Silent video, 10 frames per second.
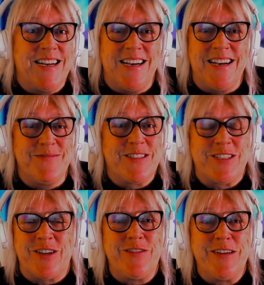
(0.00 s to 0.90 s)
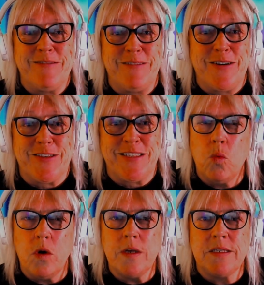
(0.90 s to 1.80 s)
I'm sorry, it was.
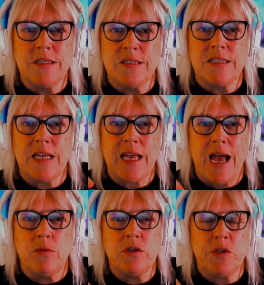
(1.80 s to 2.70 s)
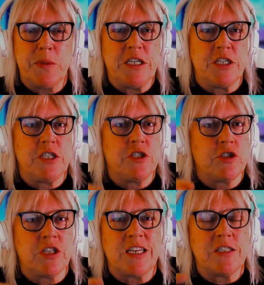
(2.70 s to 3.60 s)
What is to say our species
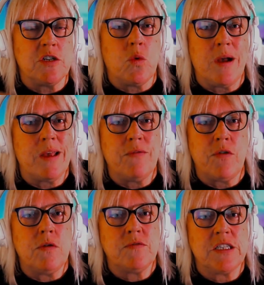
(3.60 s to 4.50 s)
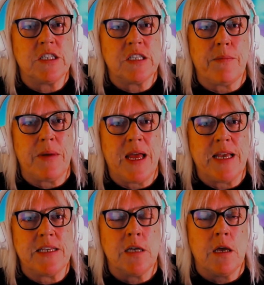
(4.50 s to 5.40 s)
just hasn't quite evolved into that
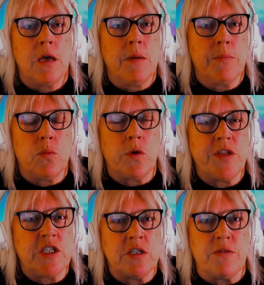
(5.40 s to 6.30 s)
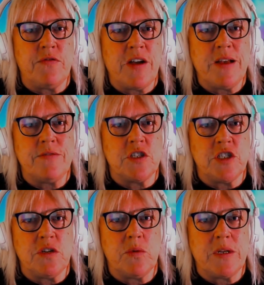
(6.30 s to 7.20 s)
place. But what these top 5s are
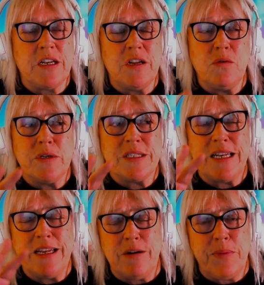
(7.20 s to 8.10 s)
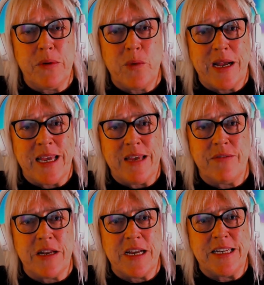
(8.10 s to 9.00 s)
doing, I know it's a little bit wacky of
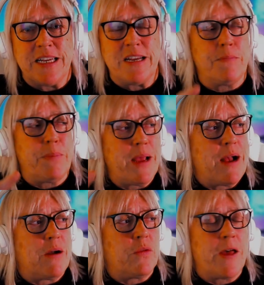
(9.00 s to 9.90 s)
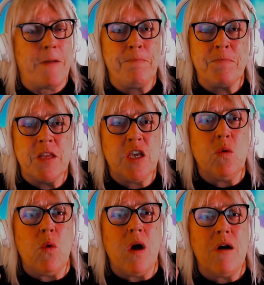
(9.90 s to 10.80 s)
an idea, a bit out there.
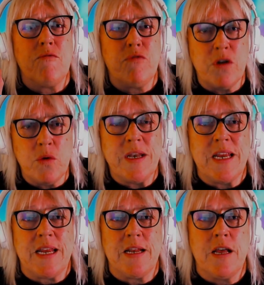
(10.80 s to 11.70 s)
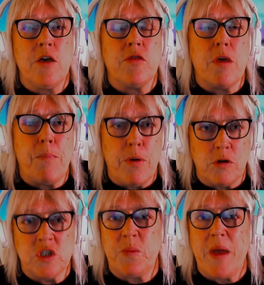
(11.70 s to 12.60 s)
You are ruining the
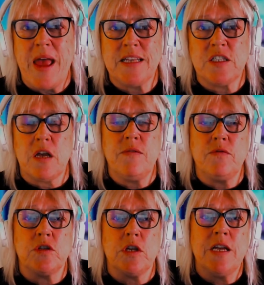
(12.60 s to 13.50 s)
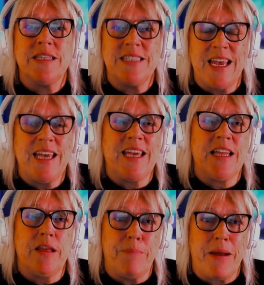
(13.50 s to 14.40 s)
prospects of us taking
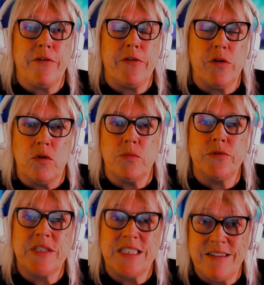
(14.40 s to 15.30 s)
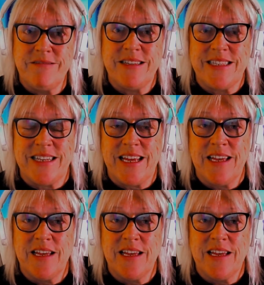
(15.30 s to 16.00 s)
the paranormal seriously.